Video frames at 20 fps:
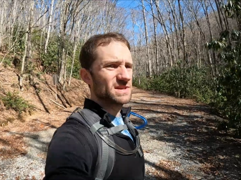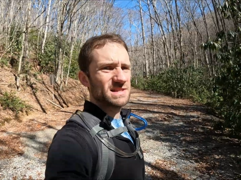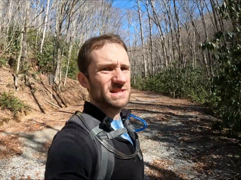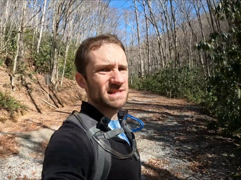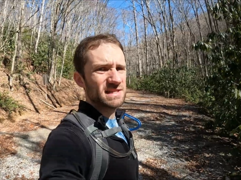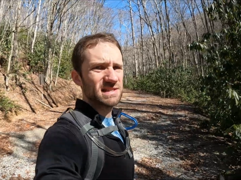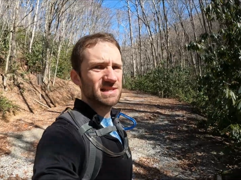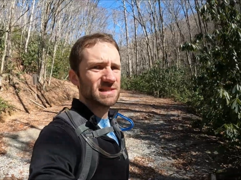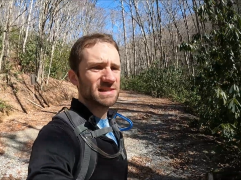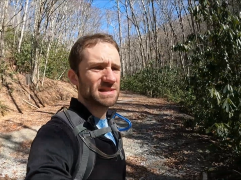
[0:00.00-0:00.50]

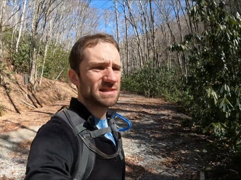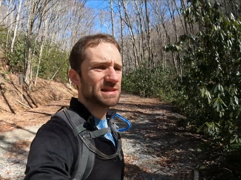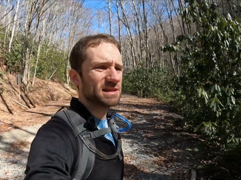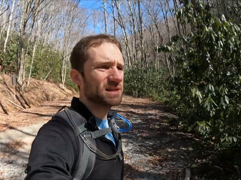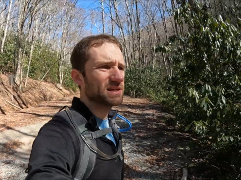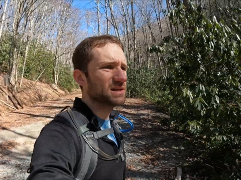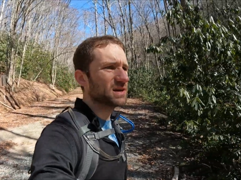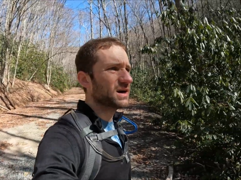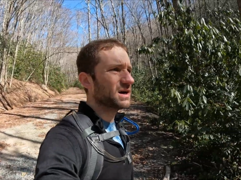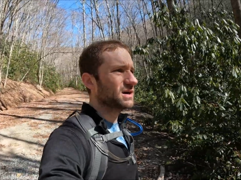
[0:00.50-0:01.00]
this is
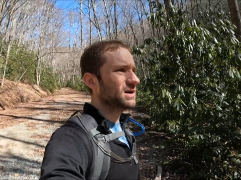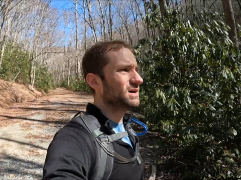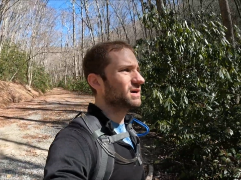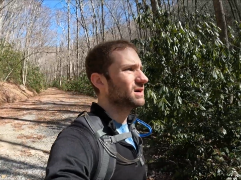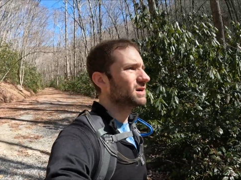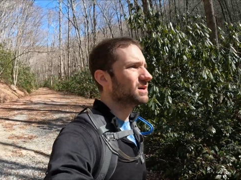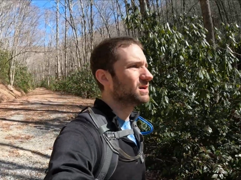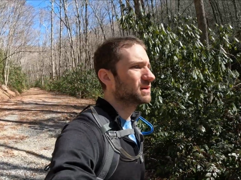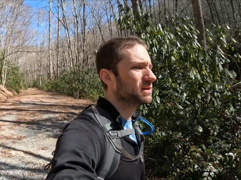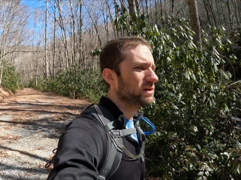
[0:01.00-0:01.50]
the
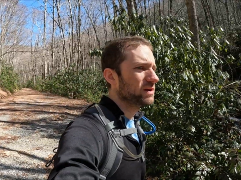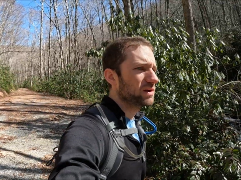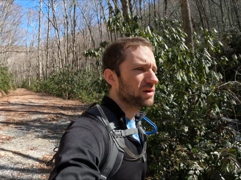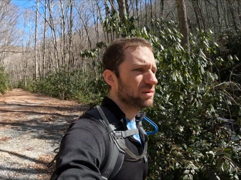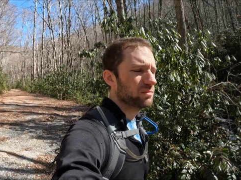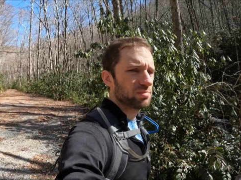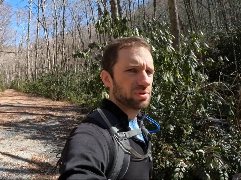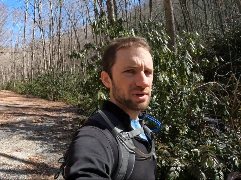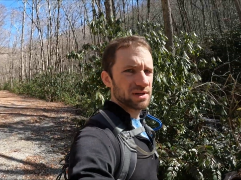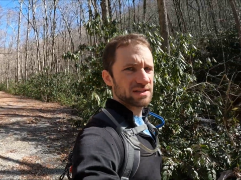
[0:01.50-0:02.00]

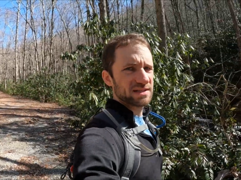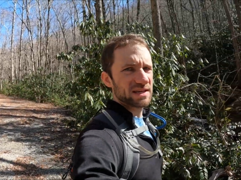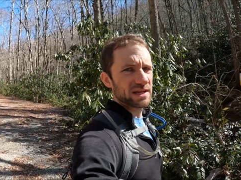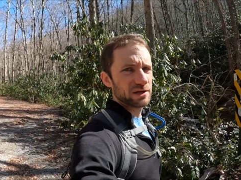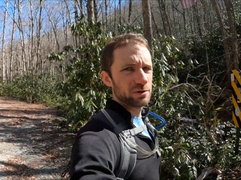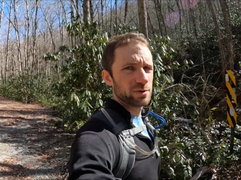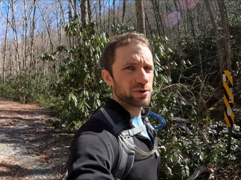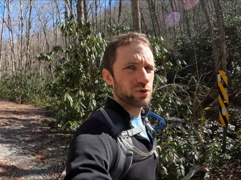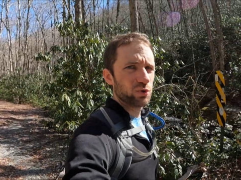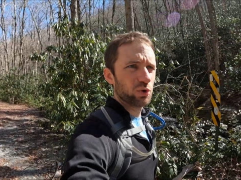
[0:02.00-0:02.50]
place
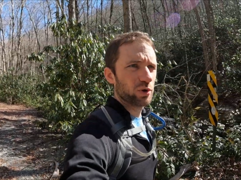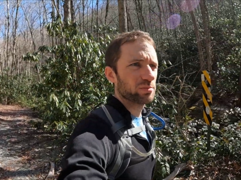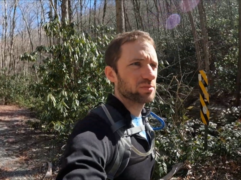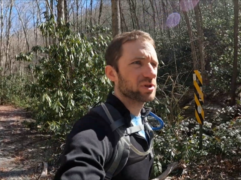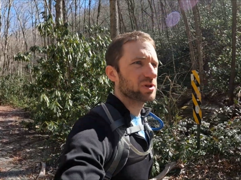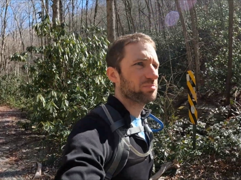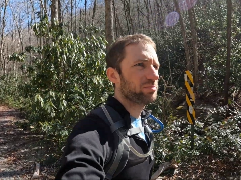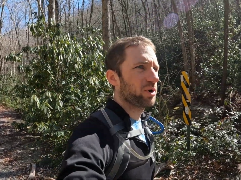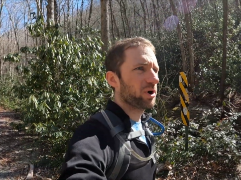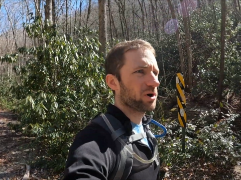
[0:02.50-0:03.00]
that you would
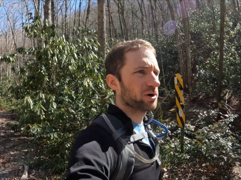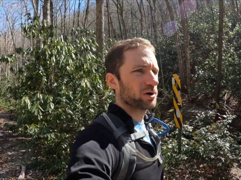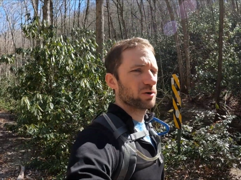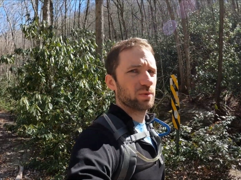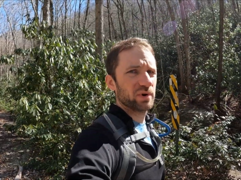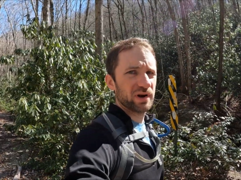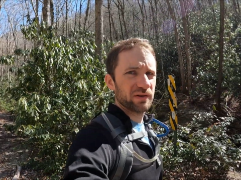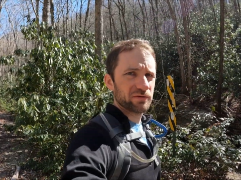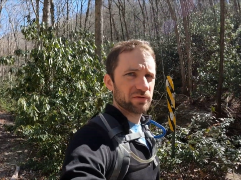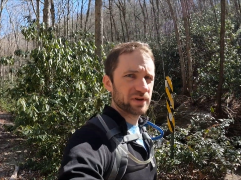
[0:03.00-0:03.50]
normally park
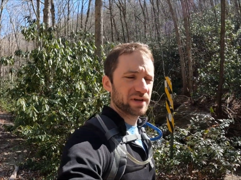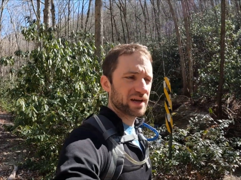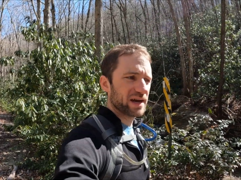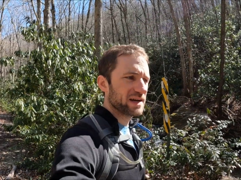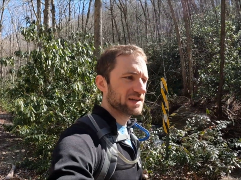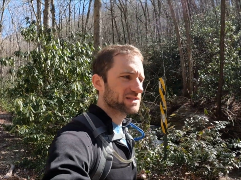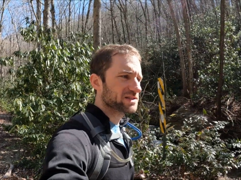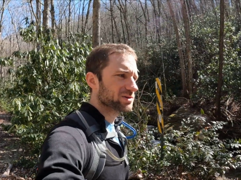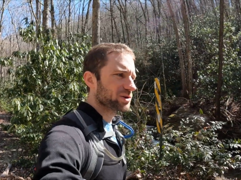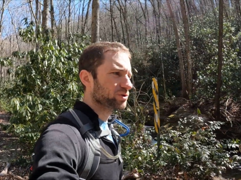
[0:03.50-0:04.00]
whenever the
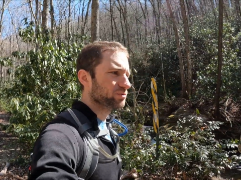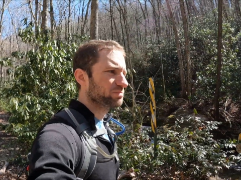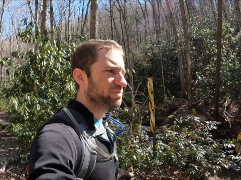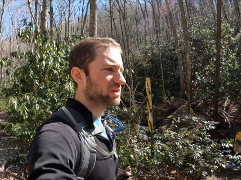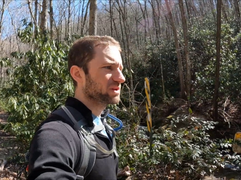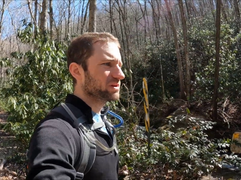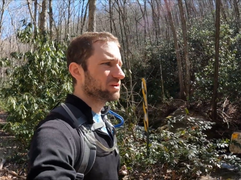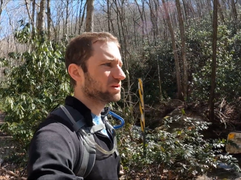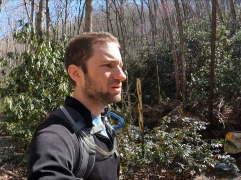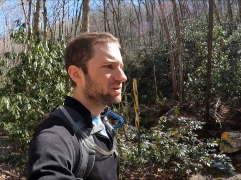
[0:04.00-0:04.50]
gates
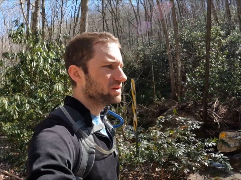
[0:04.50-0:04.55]
open.